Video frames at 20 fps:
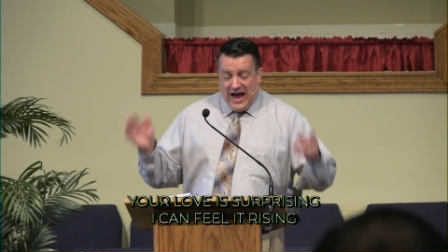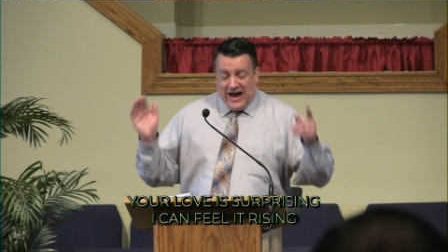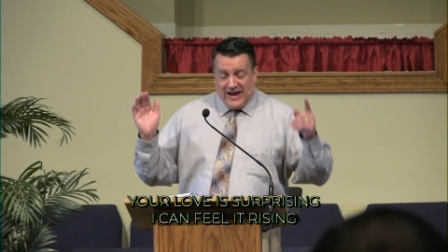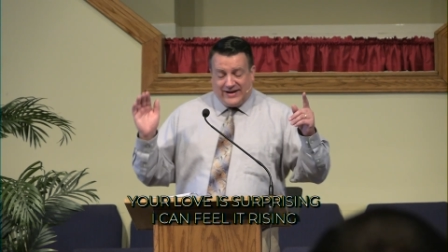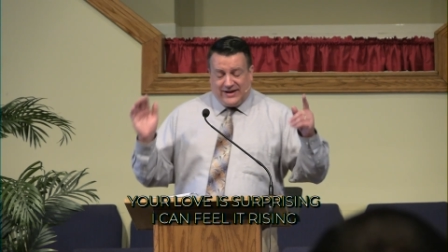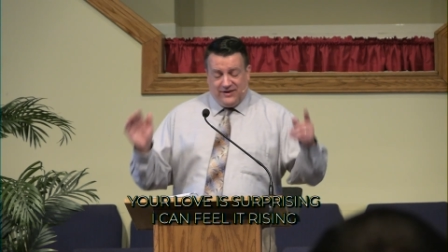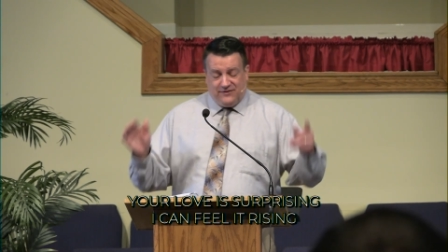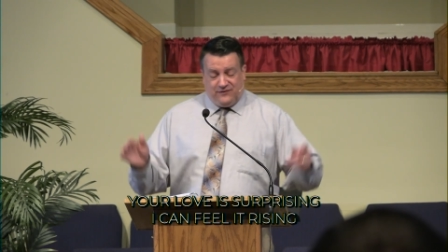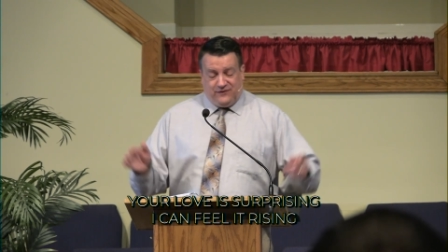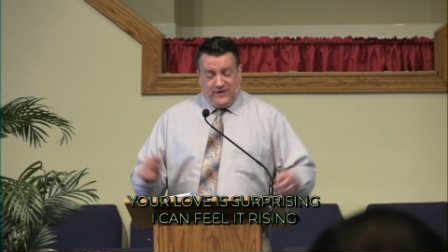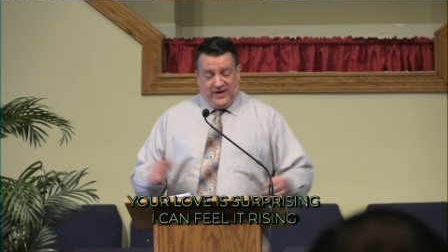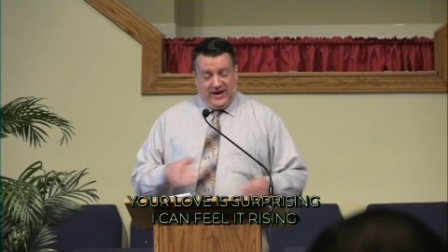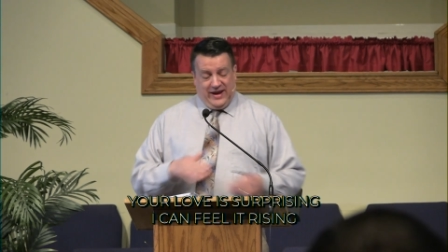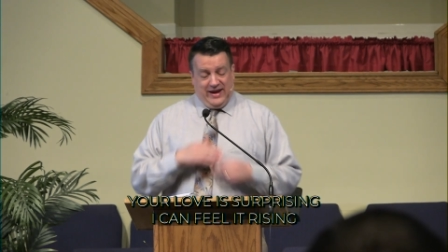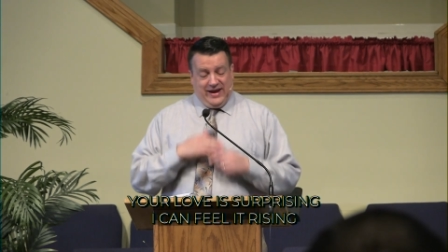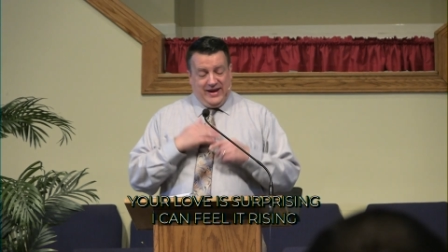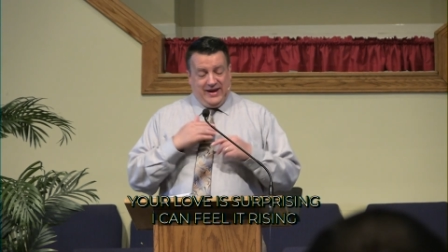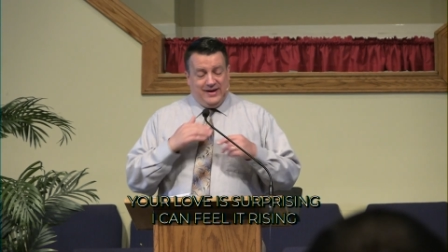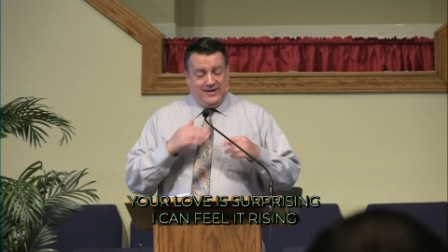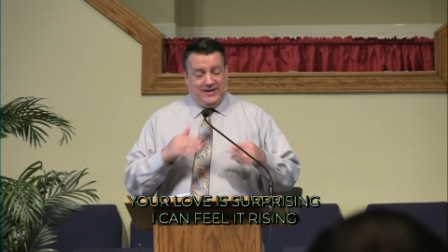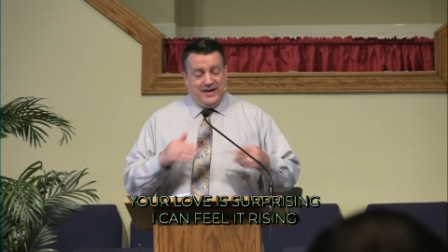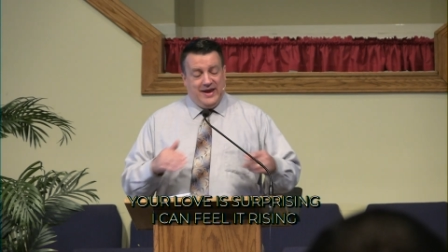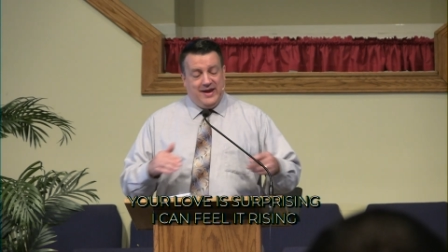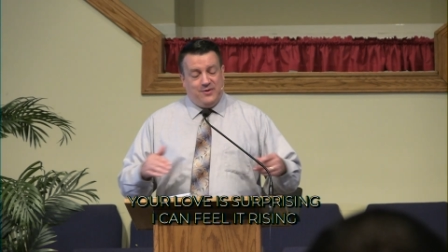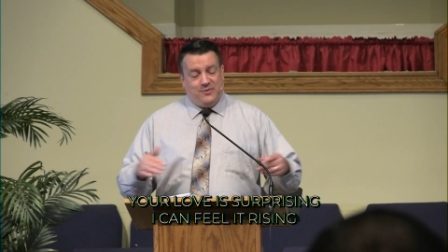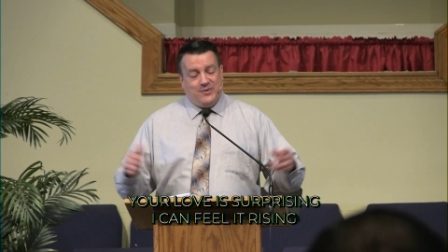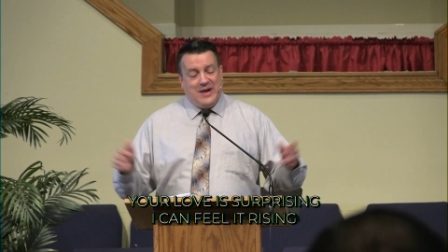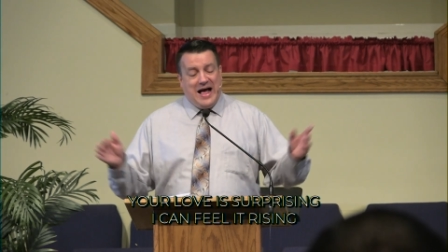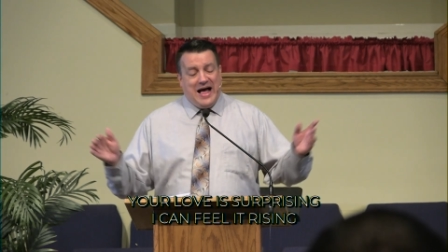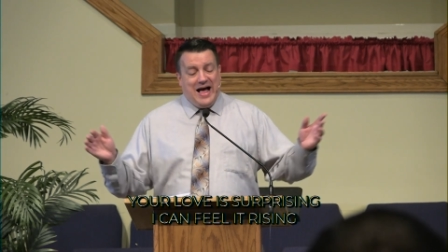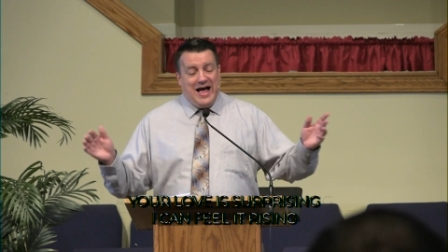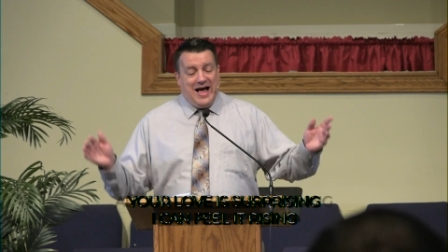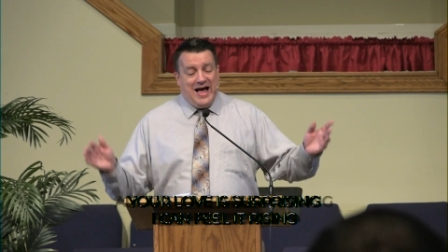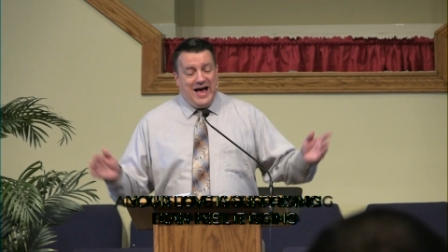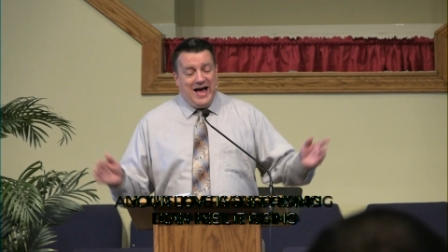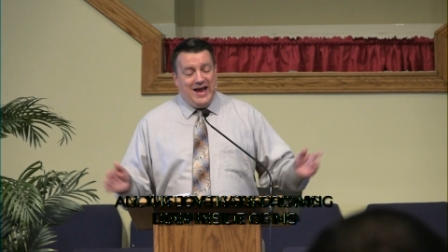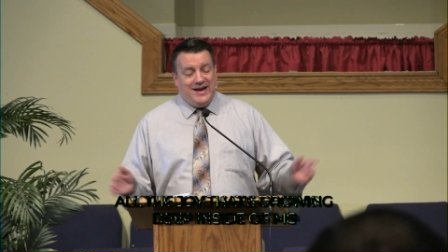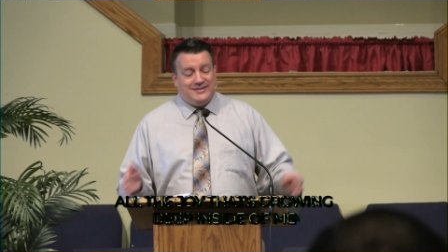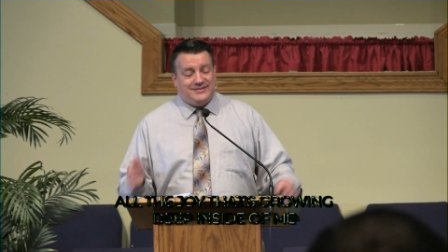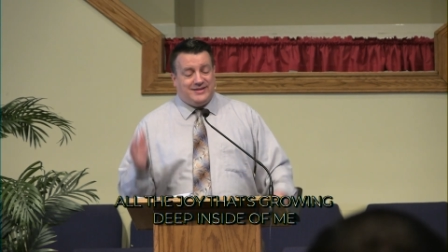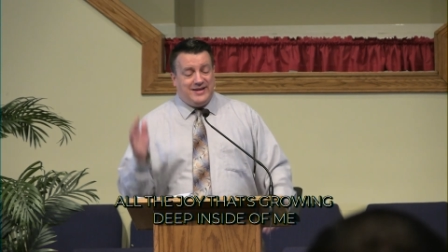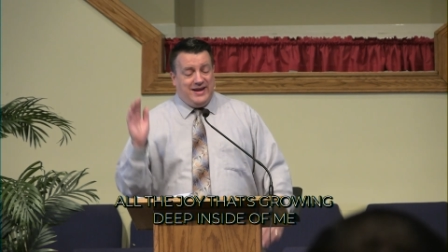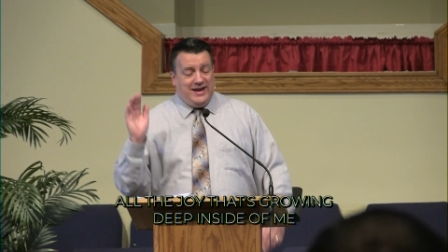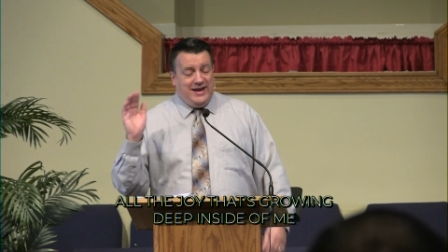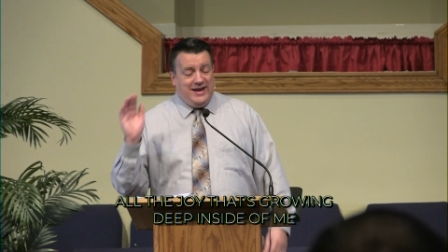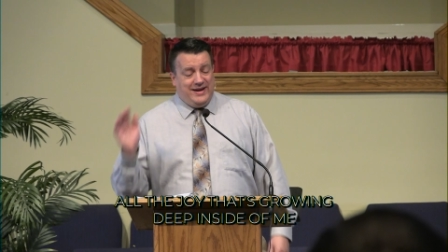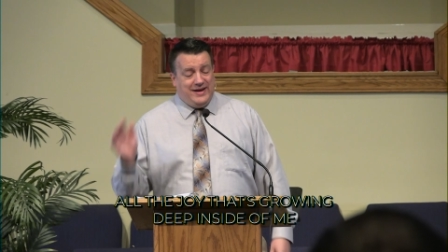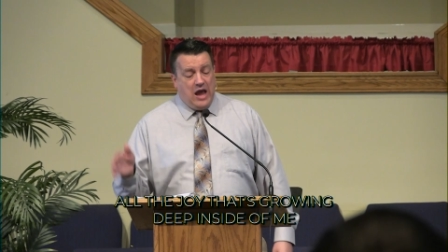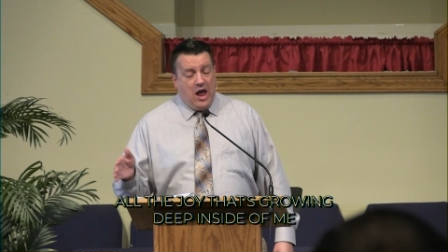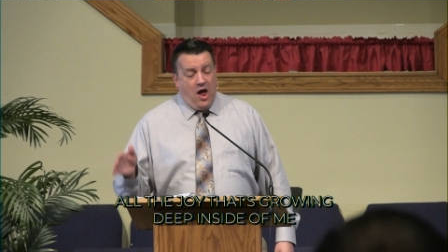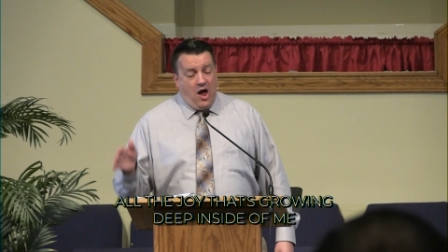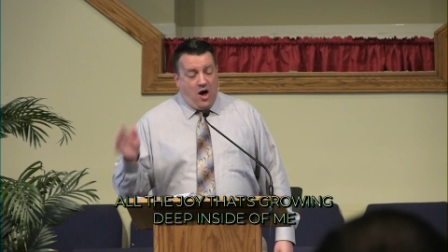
I can feel it rising.